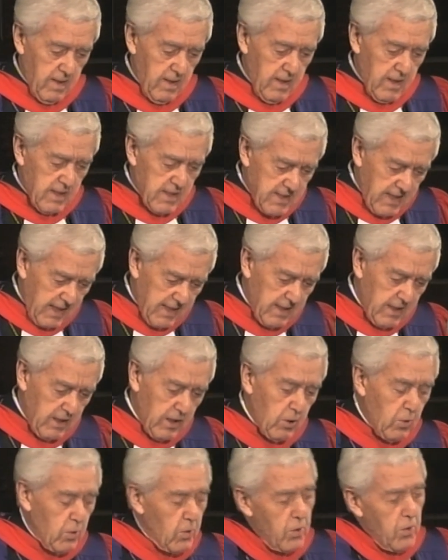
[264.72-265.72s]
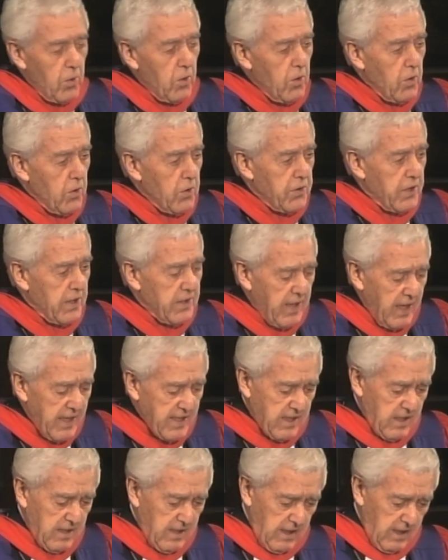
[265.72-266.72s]
Suddenly all the
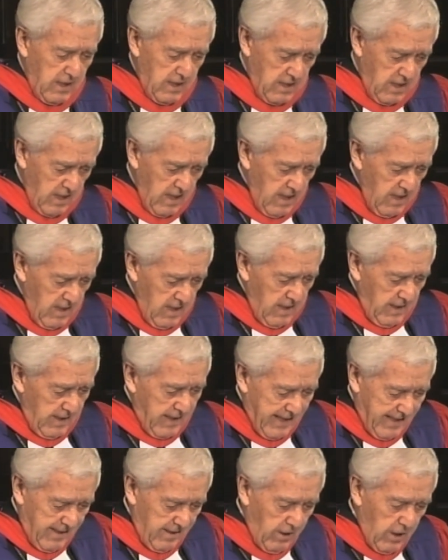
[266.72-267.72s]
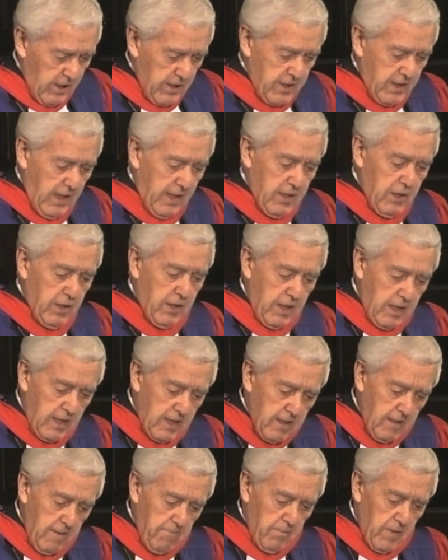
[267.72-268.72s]
niceties get lost under
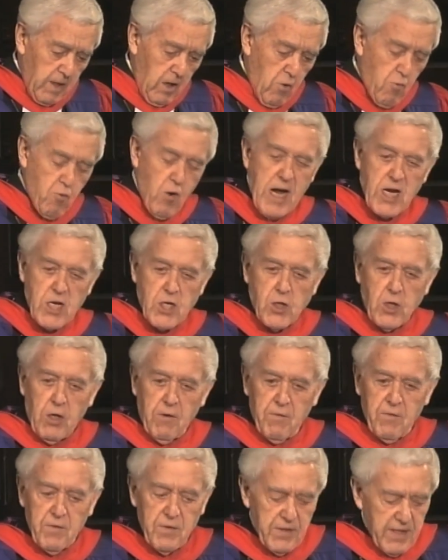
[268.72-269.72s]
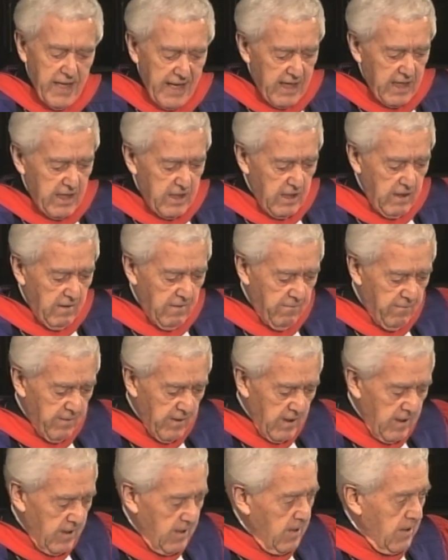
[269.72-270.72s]
a rush of negative
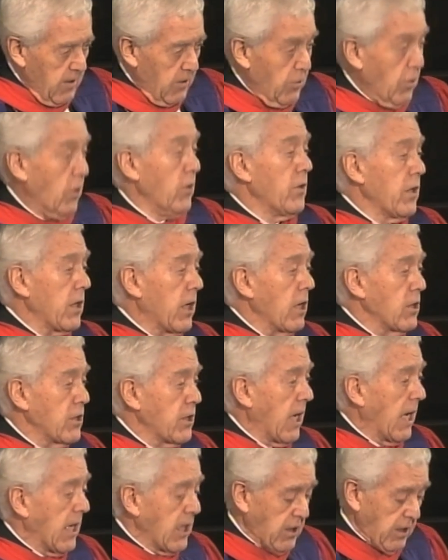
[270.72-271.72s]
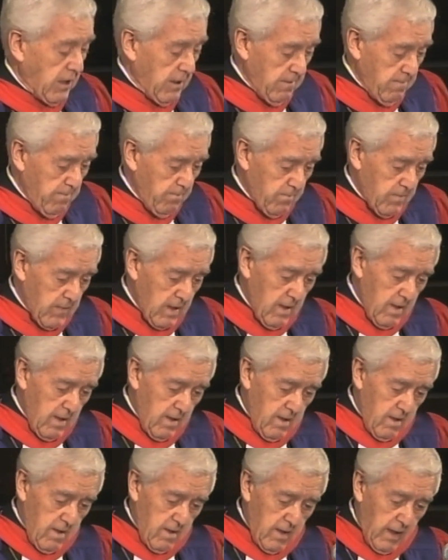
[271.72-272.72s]
non-negotiation
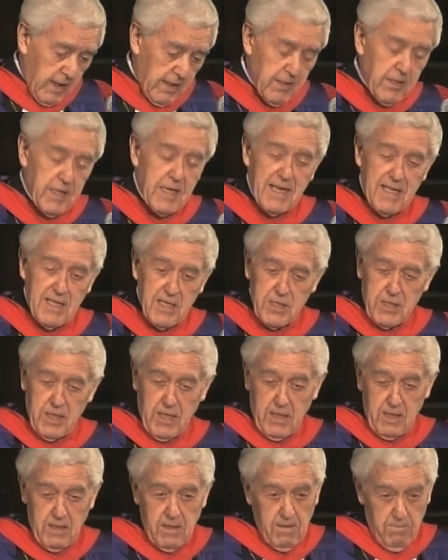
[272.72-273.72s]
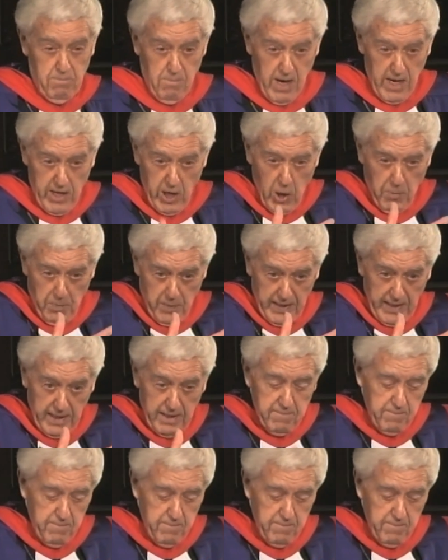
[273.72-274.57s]
and nihilistic myopia.